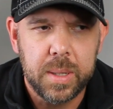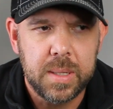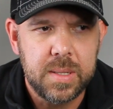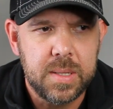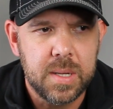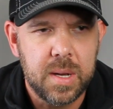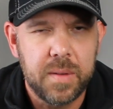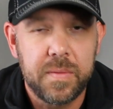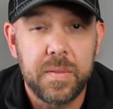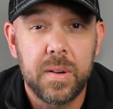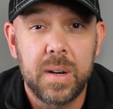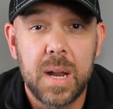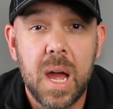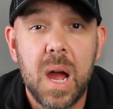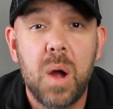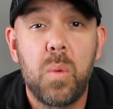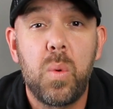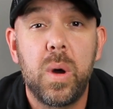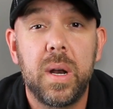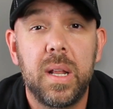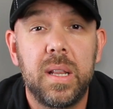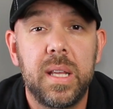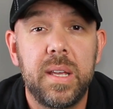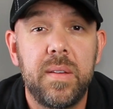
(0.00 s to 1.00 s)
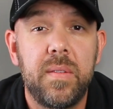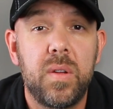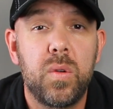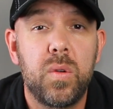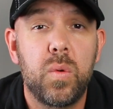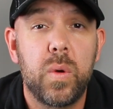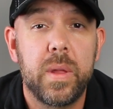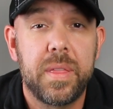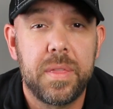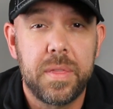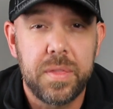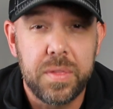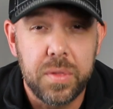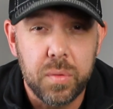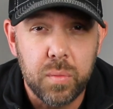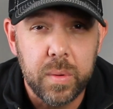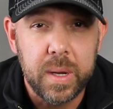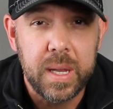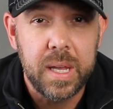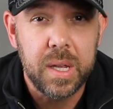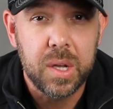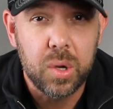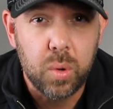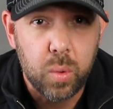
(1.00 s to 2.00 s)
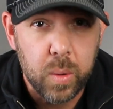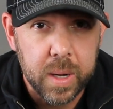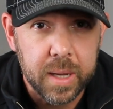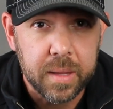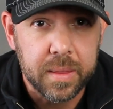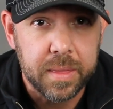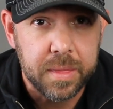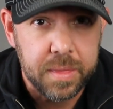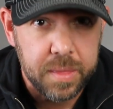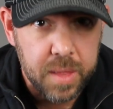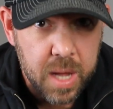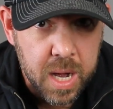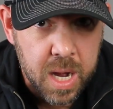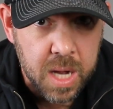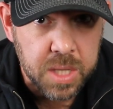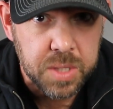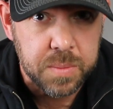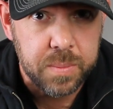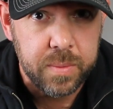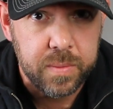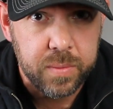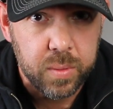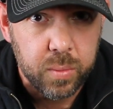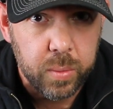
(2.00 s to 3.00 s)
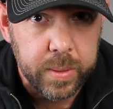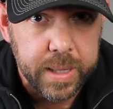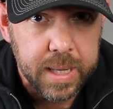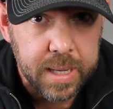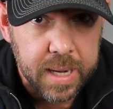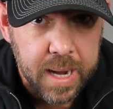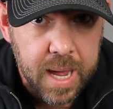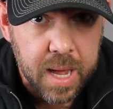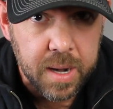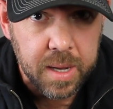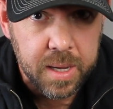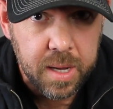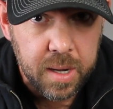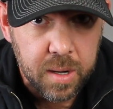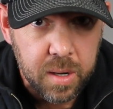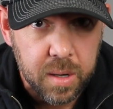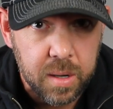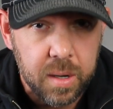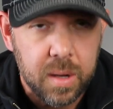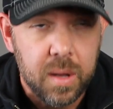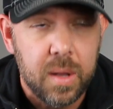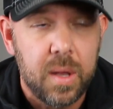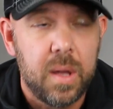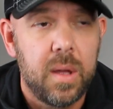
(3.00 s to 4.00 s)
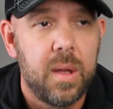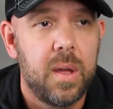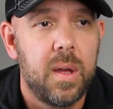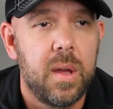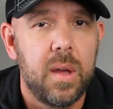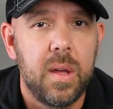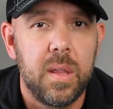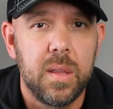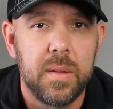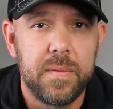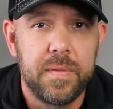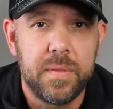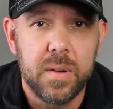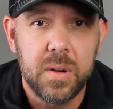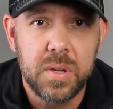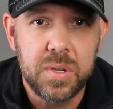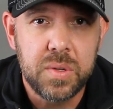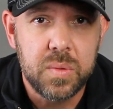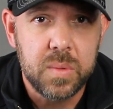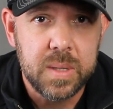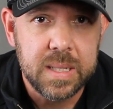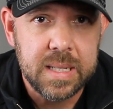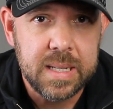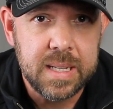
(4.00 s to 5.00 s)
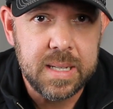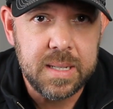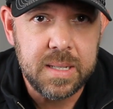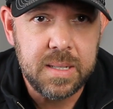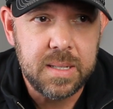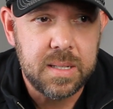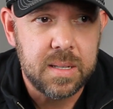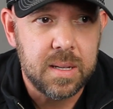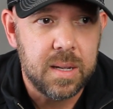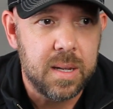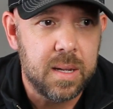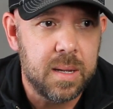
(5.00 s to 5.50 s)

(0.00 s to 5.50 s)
but for now I wanna leave you with 3 quick thoughts before we get out of here. The first one is